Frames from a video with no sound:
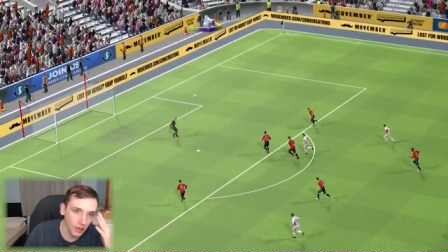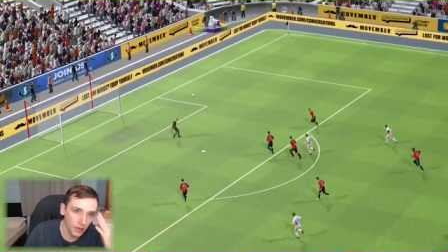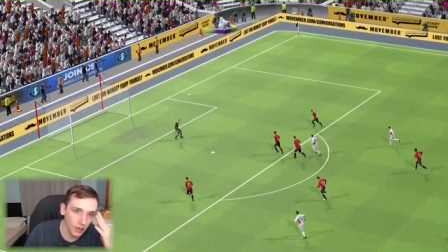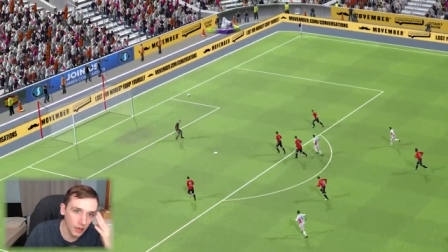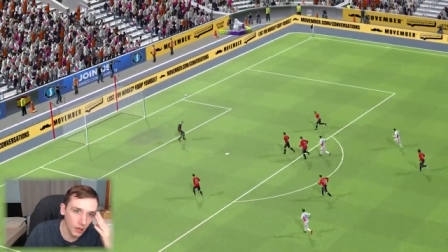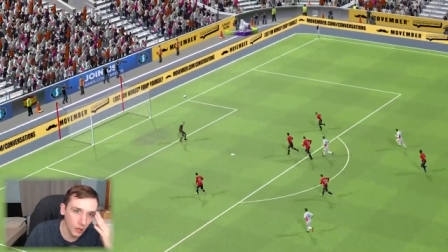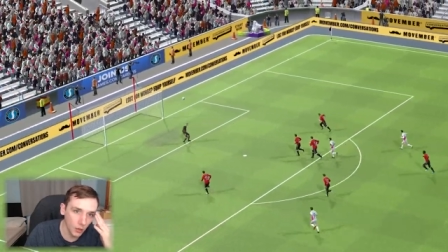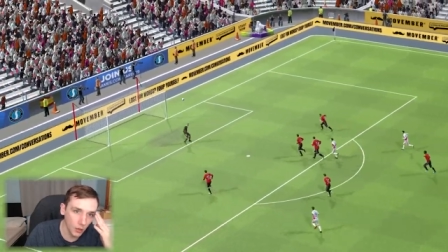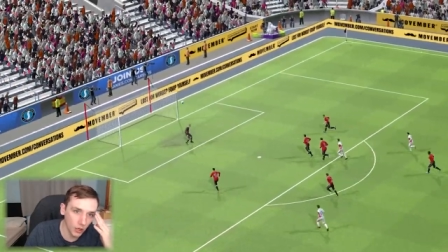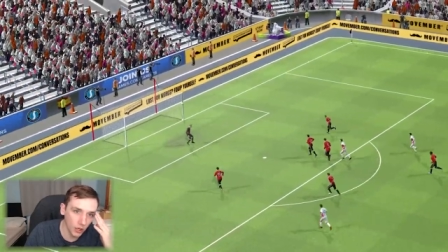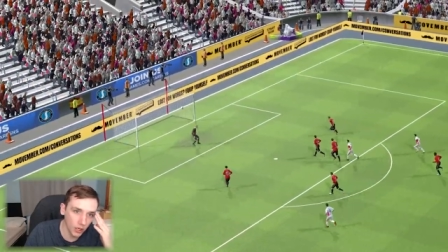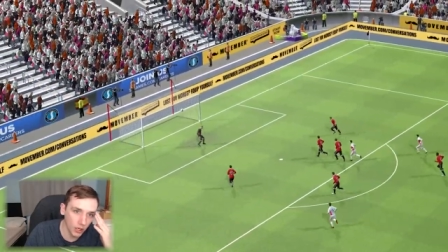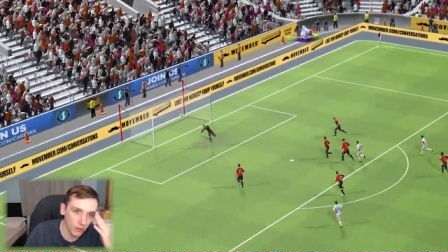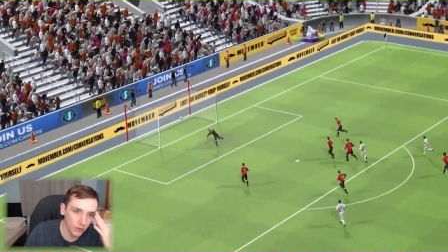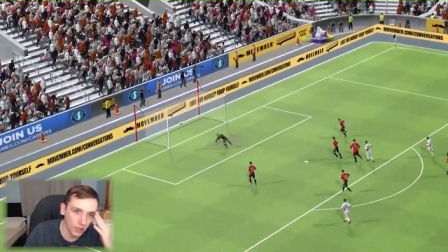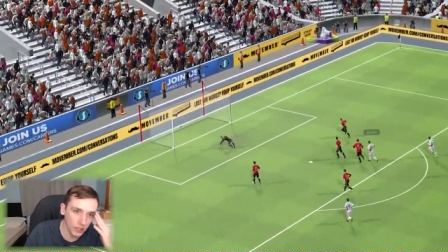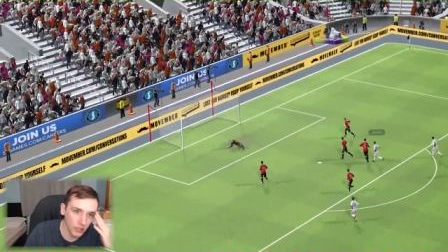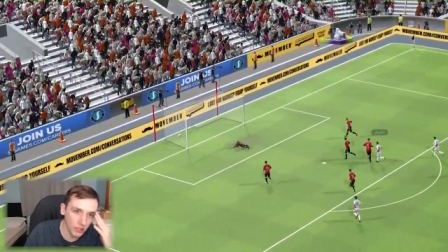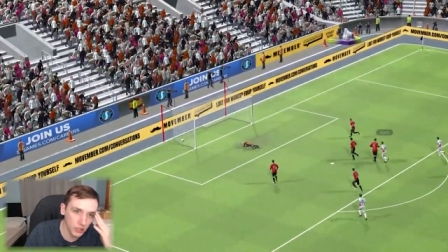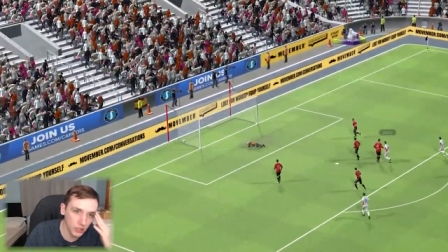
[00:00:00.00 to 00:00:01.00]
Luka
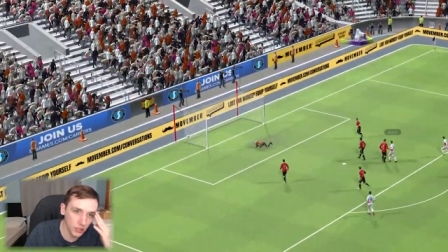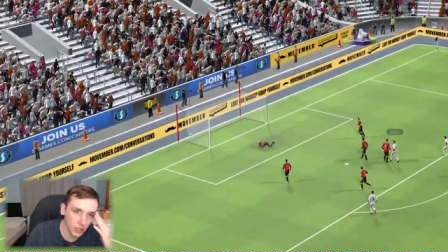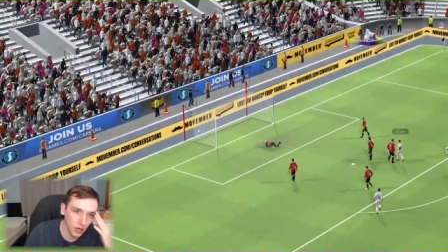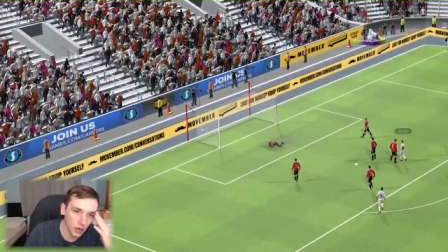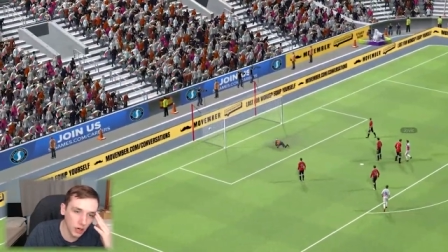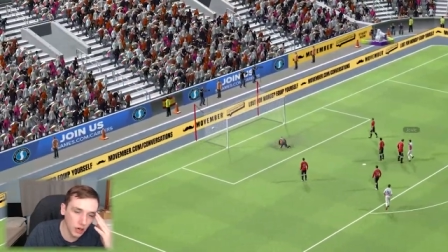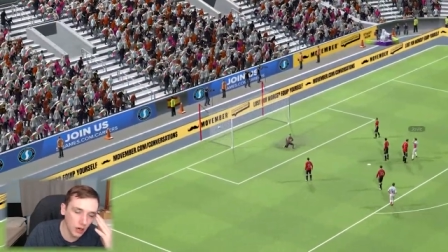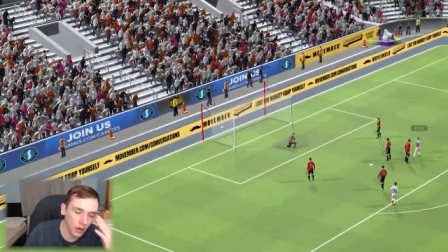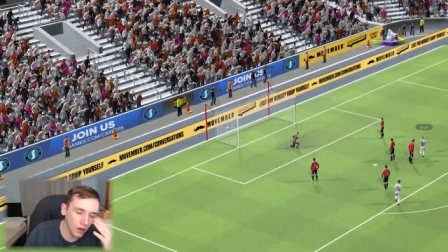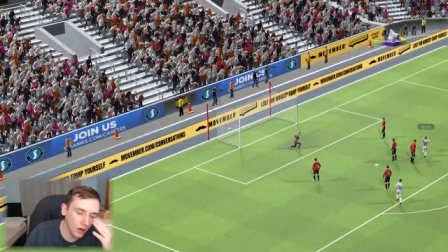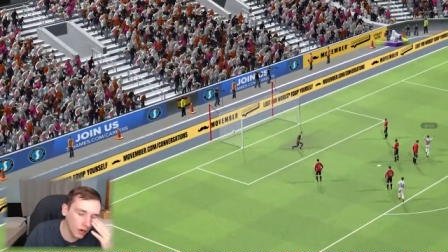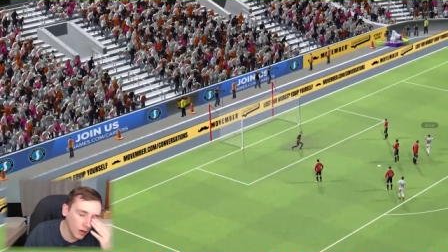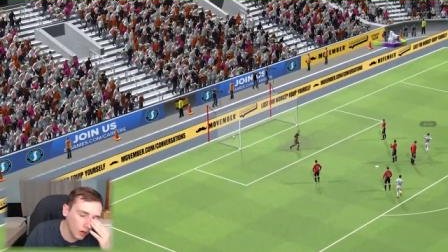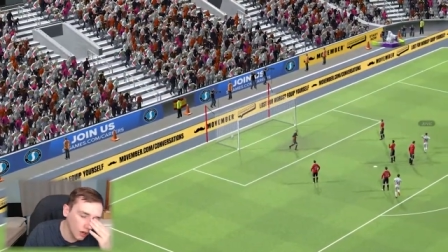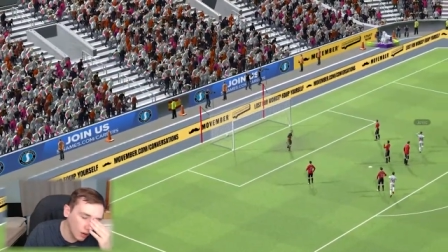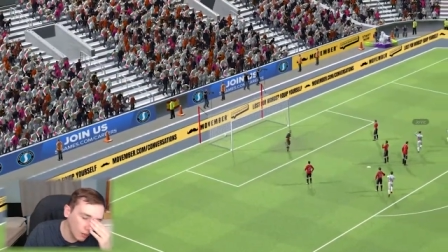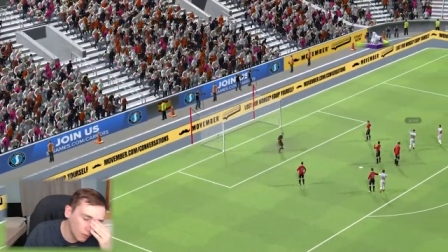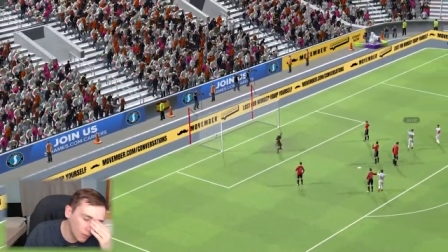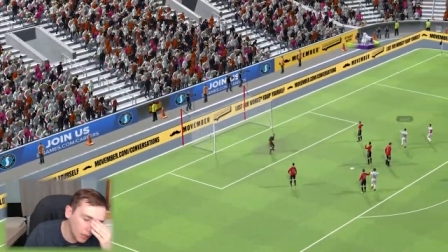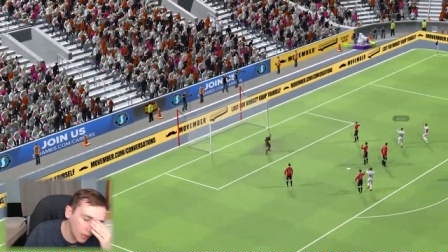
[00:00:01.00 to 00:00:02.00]
Jovic.
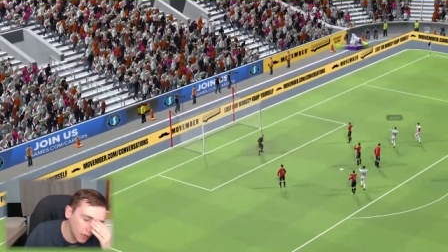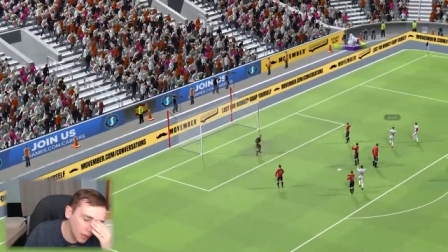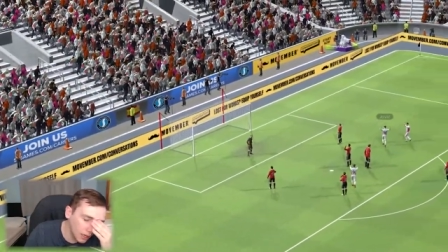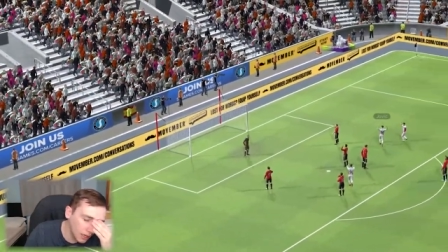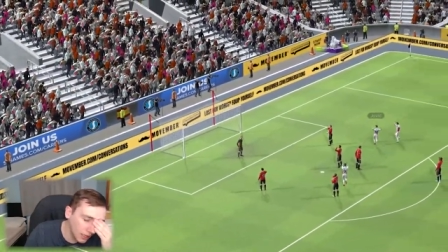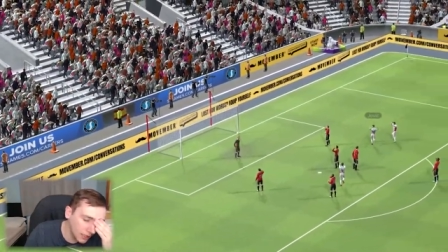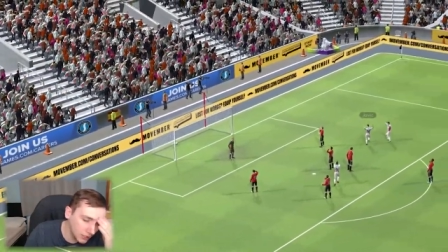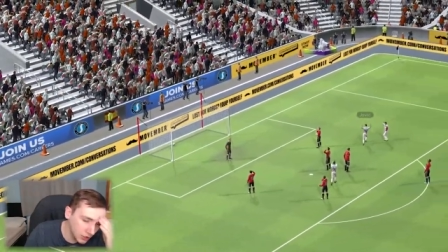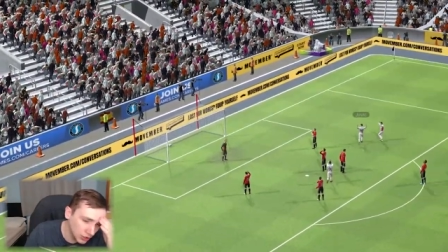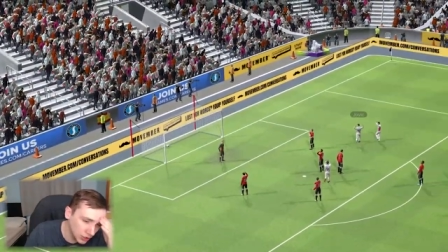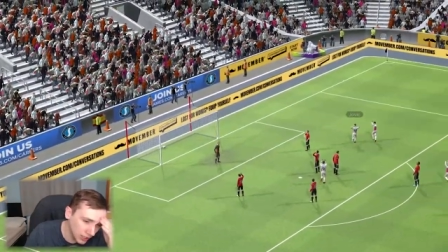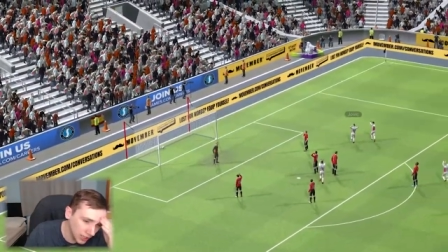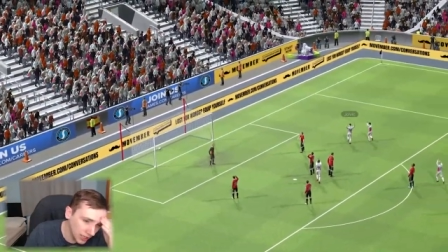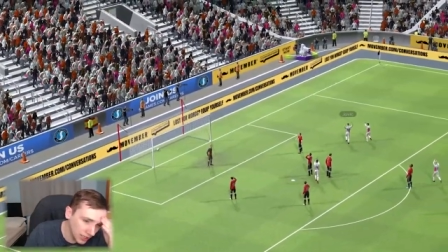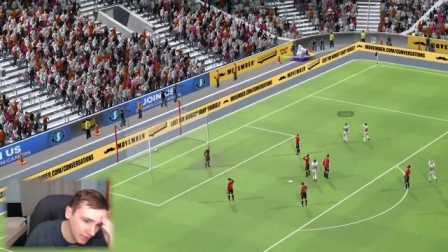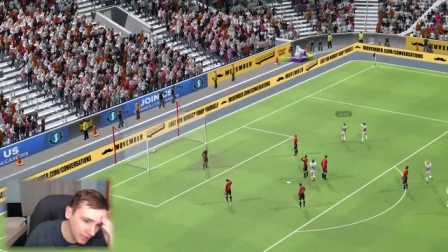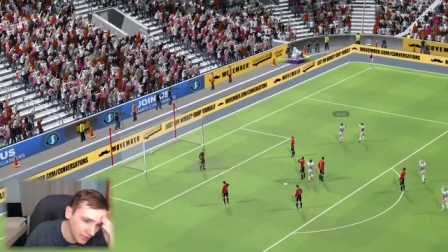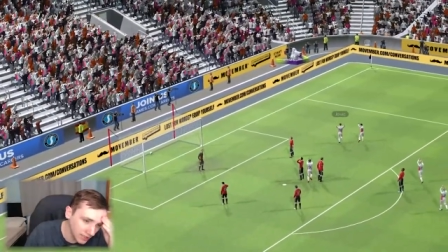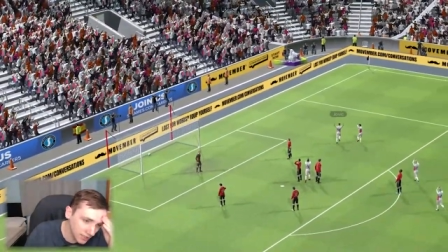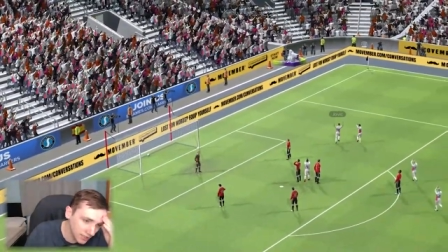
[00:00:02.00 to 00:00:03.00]
Oh my
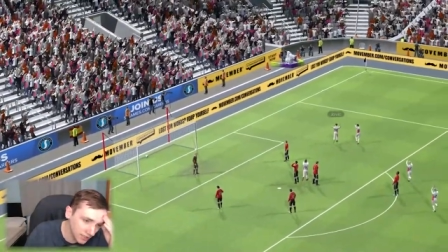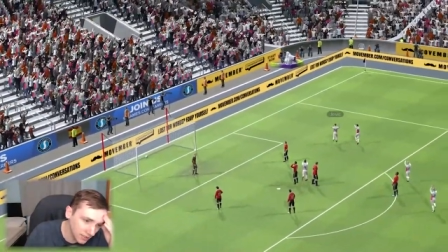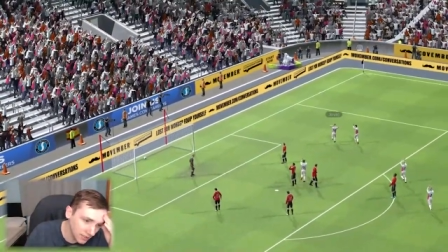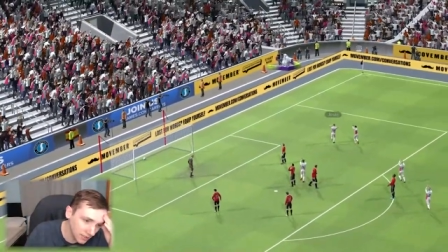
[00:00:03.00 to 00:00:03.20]
days.